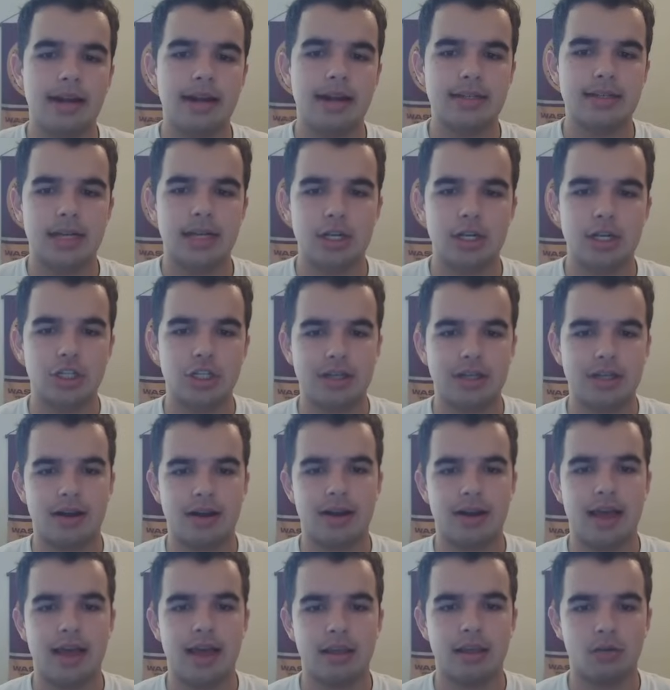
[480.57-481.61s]
had a
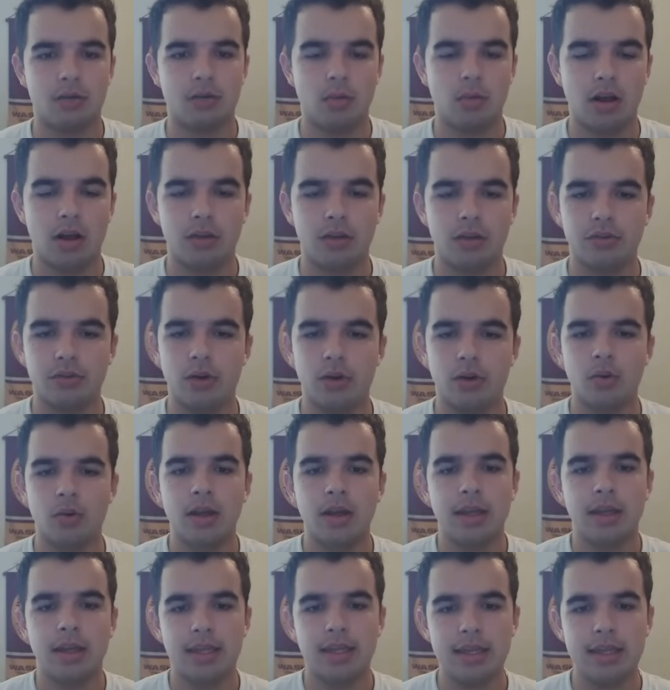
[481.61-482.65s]
touchdown as well.
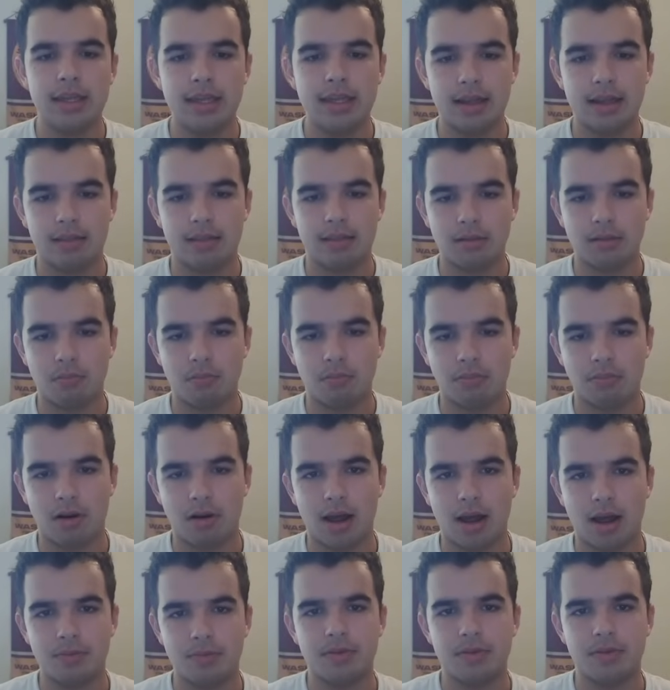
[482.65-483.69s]
So he gets some
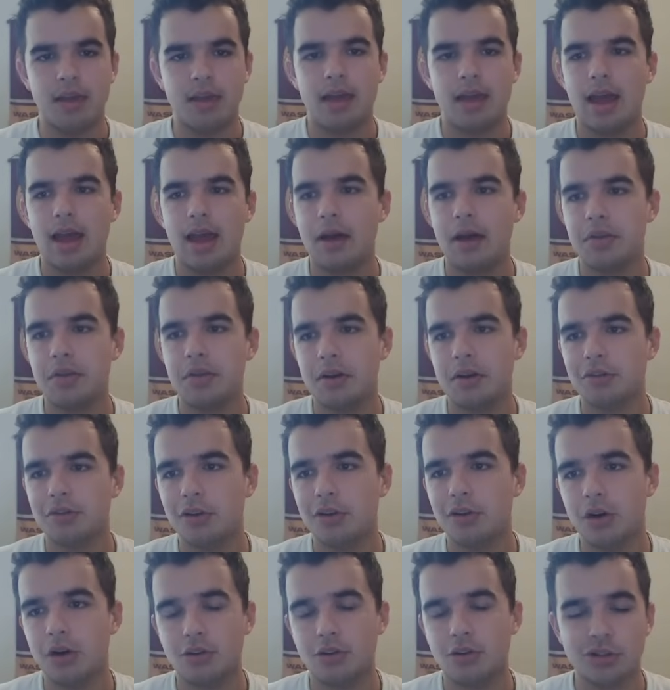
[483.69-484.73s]
props. And
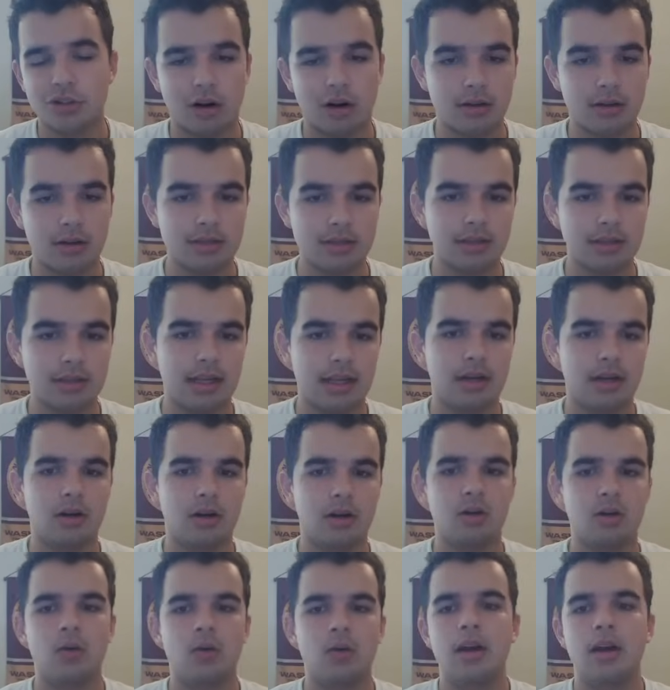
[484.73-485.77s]
then, you know, Charles
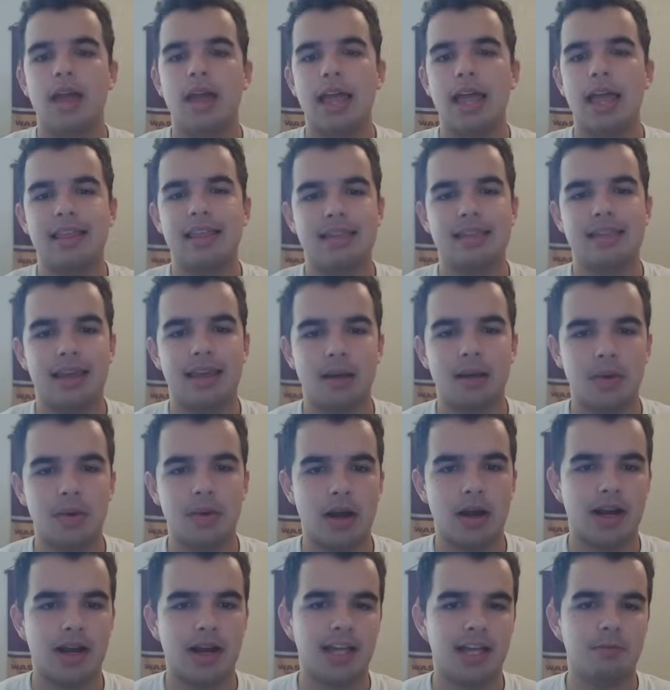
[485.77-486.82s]
Leno and
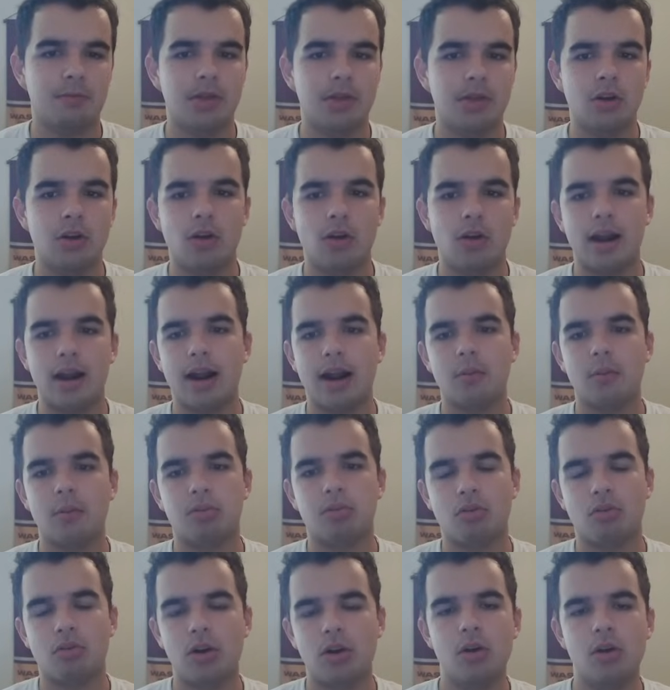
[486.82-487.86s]
Sam Cosmi grade
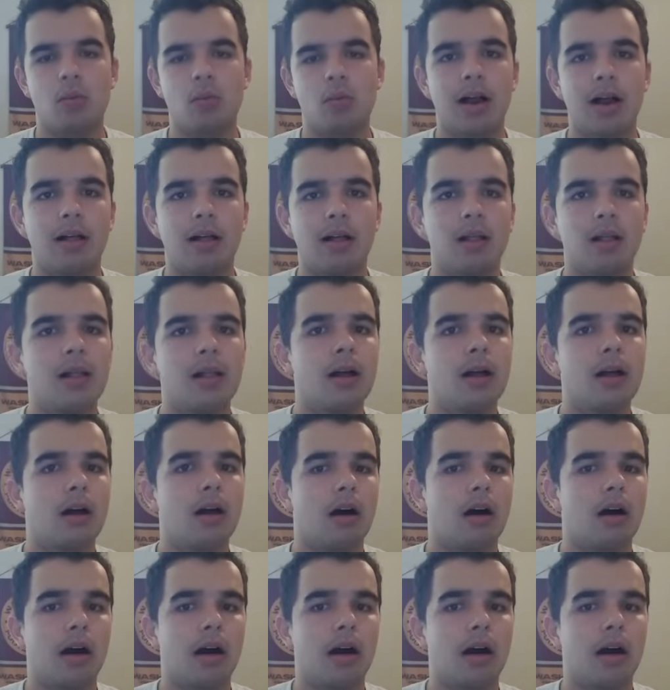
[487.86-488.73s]
out pretty well